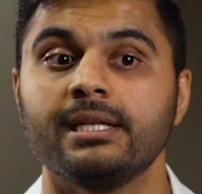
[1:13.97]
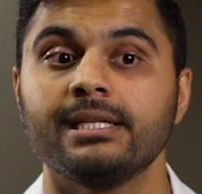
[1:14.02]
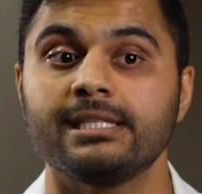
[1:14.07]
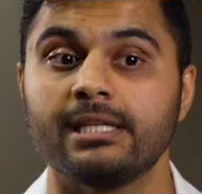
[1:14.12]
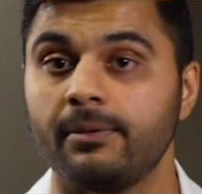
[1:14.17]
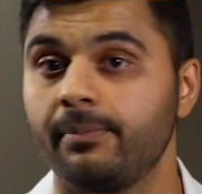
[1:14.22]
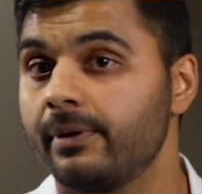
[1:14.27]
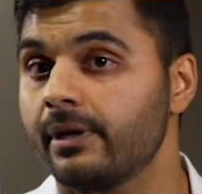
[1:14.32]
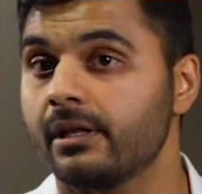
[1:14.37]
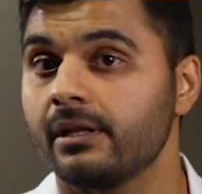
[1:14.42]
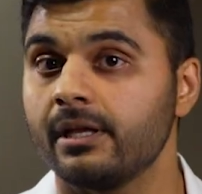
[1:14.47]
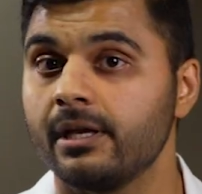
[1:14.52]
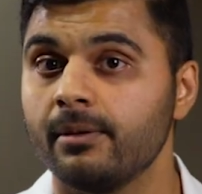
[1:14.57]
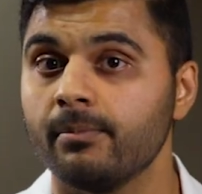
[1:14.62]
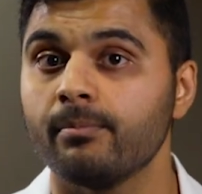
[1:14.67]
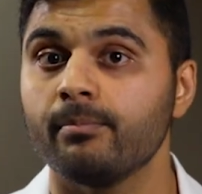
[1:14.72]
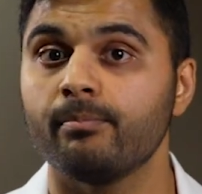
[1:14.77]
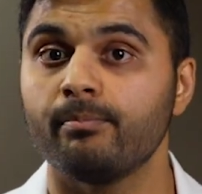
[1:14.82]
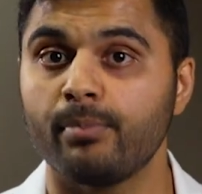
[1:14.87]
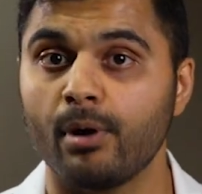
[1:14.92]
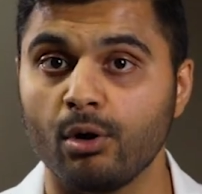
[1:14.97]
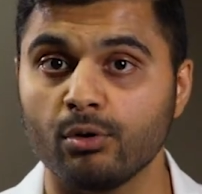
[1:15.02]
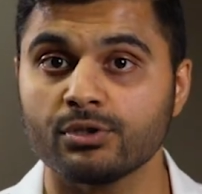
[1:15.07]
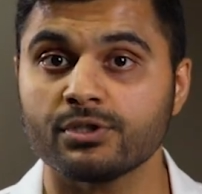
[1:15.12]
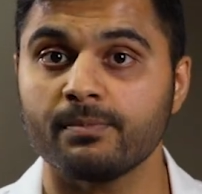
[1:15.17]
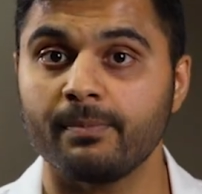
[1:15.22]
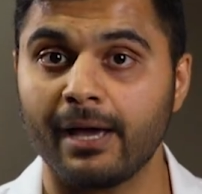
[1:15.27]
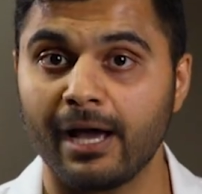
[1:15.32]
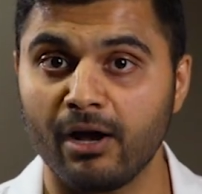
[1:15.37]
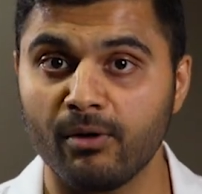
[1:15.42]
typically
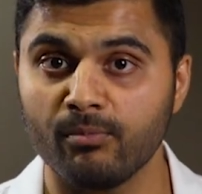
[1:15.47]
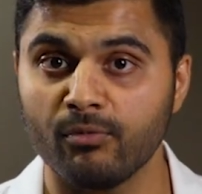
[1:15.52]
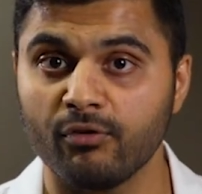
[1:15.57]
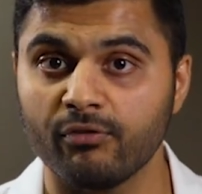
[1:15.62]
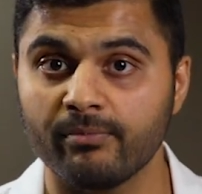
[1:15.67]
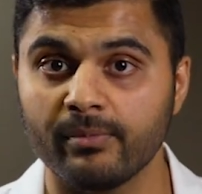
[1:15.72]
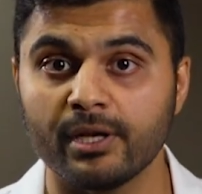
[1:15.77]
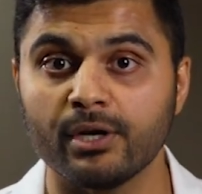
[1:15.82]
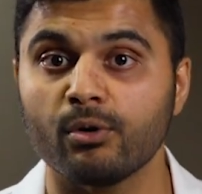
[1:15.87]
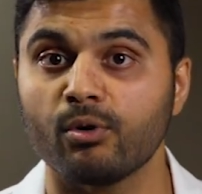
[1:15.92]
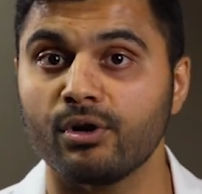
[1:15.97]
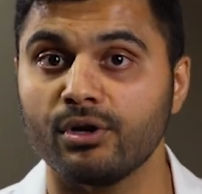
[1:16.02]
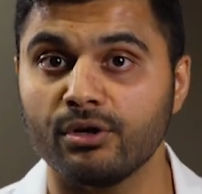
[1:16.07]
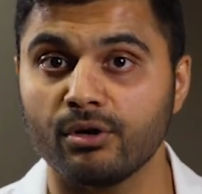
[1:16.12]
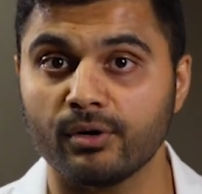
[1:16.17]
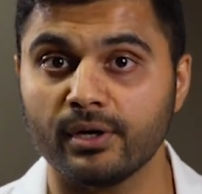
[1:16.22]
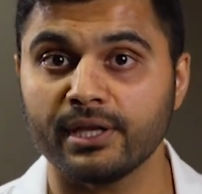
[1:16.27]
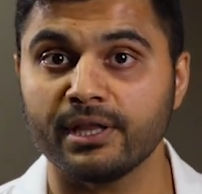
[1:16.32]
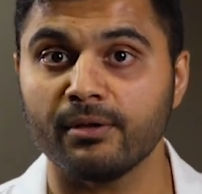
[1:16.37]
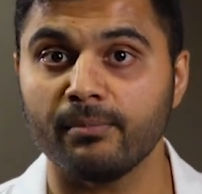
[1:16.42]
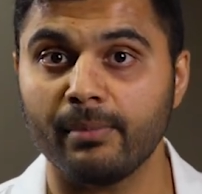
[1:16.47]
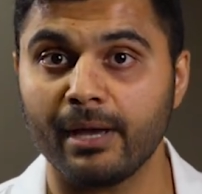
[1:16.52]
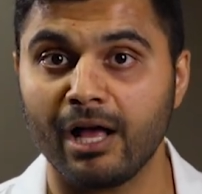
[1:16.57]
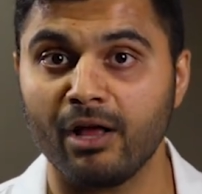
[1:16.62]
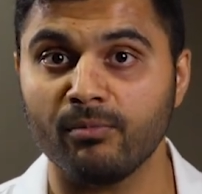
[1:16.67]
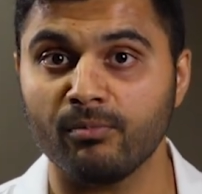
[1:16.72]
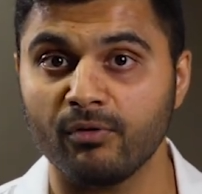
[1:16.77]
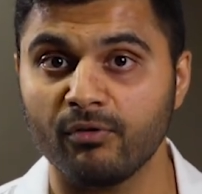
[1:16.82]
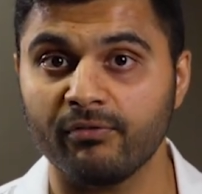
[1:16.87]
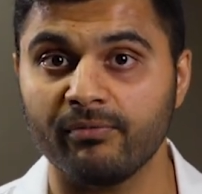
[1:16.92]
post-bowel movement or during the
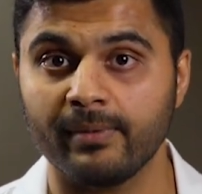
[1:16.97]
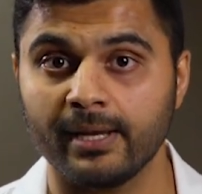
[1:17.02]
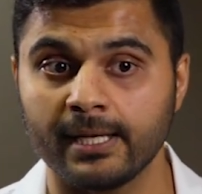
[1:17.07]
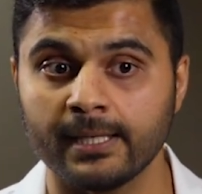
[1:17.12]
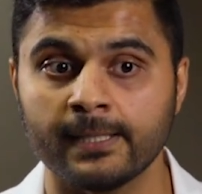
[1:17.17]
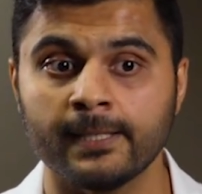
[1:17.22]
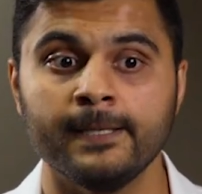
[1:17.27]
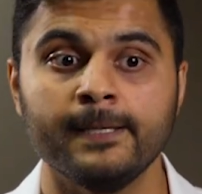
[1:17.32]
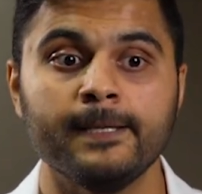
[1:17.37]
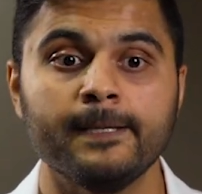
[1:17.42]
bowel movement.